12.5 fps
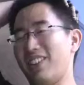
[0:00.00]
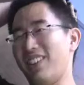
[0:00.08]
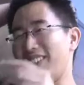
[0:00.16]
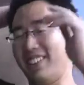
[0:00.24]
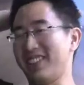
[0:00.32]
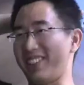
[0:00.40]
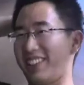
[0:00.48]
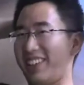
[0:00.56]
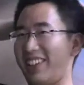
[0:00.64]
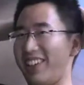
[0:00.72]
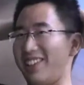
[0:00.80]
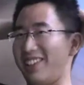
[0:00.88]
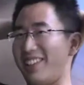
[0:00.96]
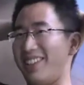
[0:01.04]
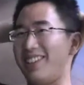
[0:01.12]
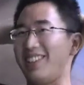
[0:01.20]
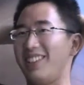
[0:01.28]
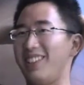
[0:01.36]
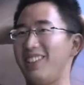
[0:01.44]
I think this class
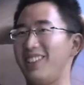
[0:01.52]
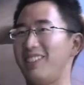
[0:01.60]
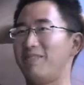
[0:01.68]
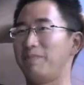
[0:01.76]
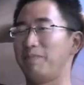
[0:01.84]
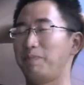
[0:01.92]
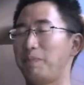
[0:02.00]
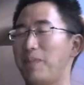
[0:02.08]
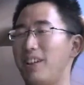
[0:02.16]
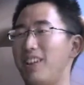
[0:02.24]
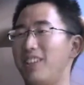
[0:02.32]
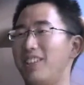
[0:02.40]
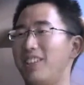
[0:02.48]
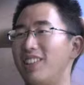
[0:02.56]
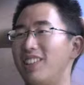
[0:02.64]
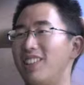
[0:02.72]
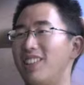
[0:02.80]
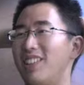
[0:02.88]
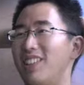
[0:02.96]
is a it's a
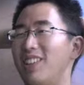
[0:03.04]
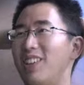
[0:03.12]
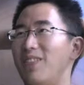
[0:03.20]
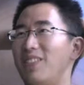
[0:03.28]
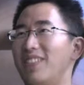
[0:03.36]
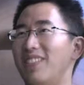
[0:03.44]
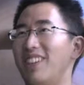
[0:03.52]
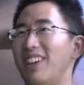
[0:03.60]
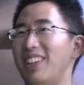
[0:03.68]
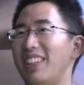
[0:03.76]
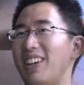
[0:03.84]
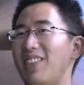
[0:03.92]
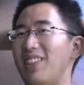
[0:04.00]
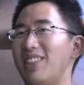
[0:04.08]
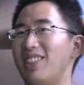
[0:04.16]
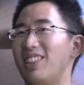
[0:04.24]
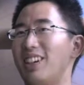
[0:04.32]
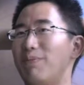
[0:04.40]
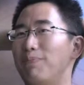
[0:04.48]
gift that never
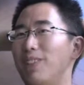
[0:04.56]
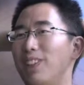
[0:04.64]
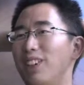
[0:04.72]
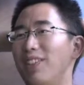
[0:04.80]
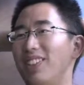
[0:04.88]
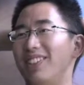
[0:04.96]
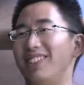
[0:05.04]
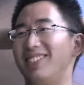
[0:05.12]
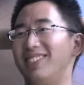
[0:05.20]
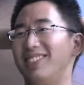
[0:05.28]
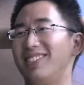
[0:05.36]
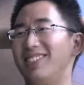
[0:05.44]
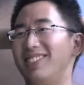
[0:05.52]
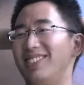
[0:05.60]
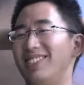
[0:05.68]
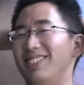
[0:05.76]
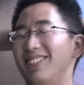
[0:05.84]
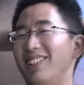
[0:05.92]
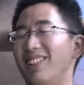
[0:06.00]
stopped giving.
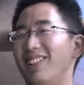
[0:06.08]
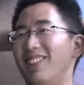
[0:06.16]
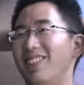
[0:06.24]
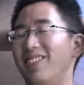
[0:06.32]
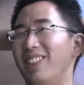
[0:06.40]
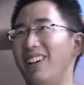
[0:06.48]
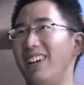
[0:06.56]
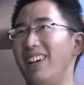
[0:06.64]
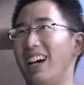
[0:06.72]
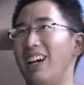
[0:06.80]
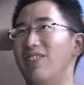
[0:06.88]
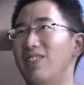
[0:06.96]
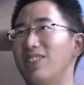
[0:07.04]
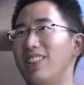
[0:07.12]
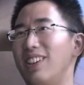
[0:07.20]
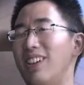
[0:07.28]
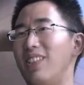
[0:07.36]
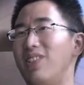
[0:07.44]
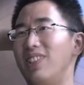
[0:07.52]
You know, I, I would
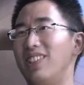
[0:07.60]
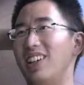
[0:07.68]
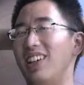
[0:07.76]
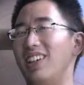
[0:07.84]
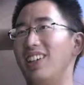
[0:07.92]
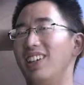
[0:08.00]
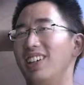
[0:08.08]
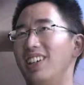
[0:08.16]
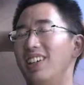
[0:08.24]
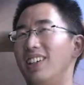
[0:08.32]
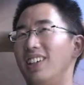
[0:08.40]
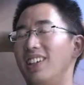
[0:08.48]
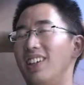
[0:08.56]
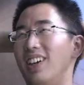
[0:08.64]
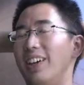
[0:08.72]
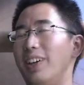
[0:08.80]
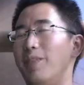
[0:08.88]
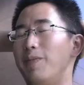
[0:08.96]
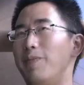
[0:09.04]
say every day
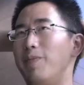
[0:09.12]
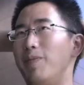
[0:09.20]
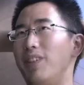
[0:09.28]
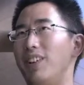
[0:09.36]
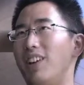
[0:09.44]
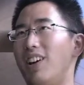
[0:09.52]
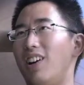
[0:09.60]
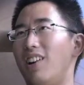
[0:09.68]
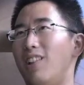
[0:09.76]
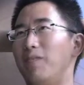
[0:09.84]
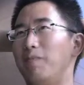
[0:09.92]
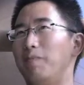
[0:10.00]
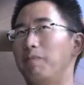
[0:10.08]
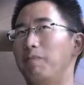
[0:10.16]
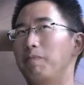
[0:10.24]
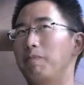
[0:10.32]
um, there are